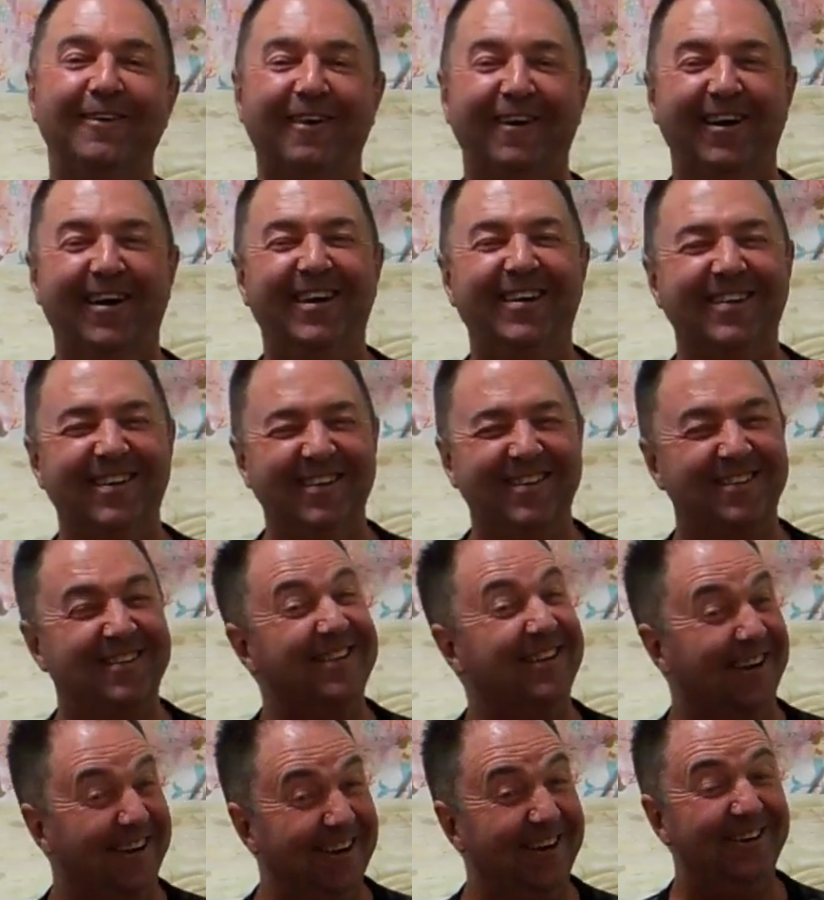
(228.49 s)
right?
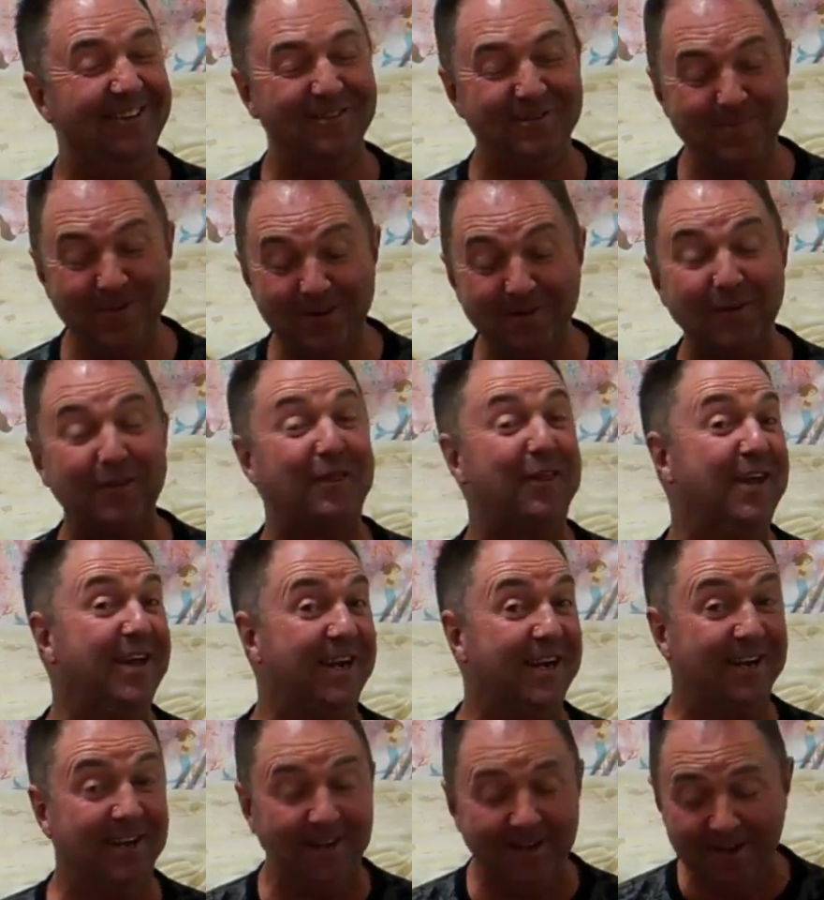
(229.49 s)
So it was a bit of a
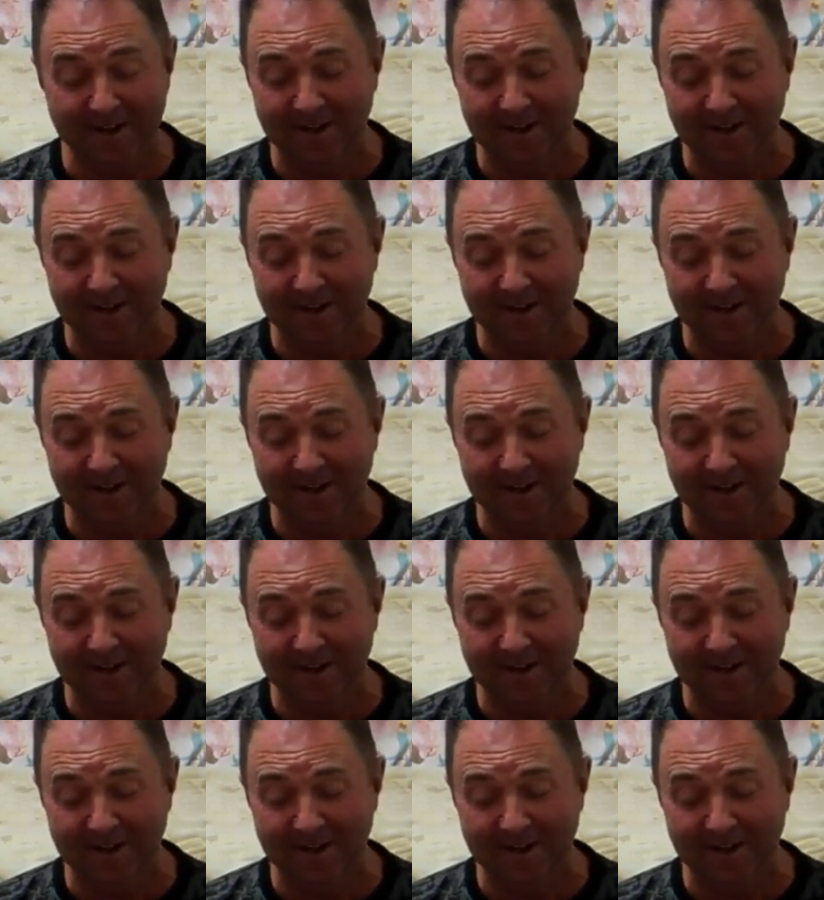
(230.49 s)
thing.